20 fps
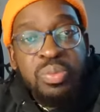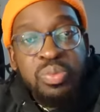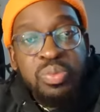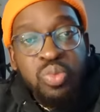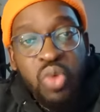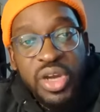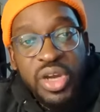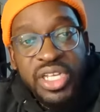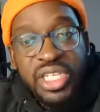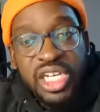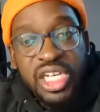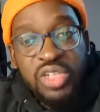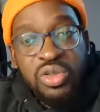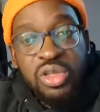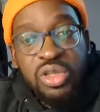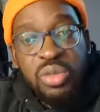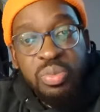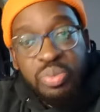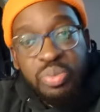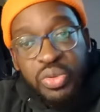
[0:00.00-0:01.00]
what he does with
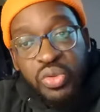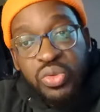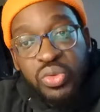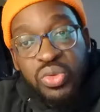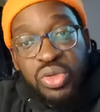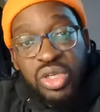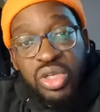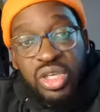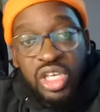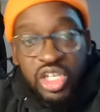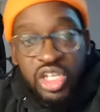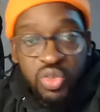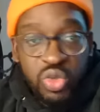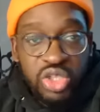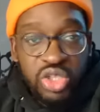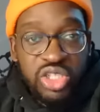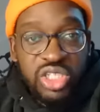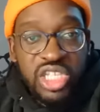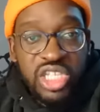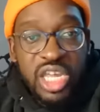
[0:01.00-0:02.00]
the ball is what
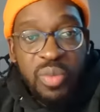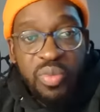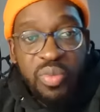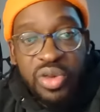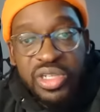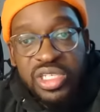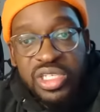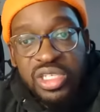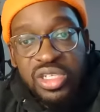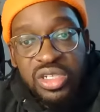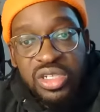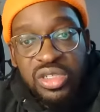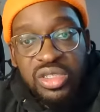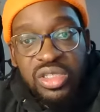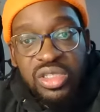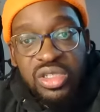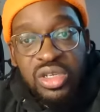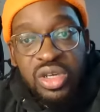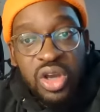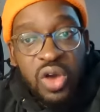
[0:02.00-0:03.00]
should take
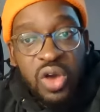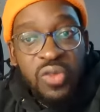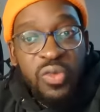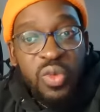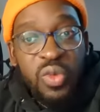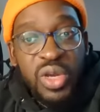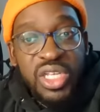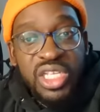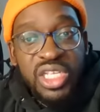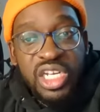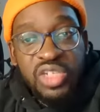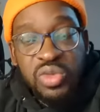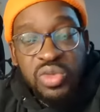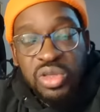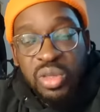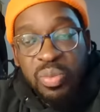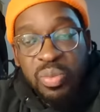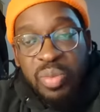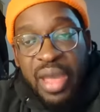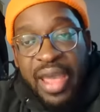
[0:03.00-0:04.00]
precedence of what he does with
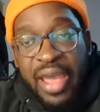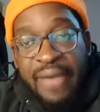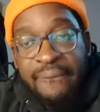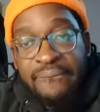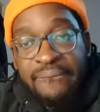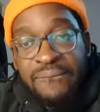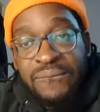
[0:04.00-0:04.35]
the bat.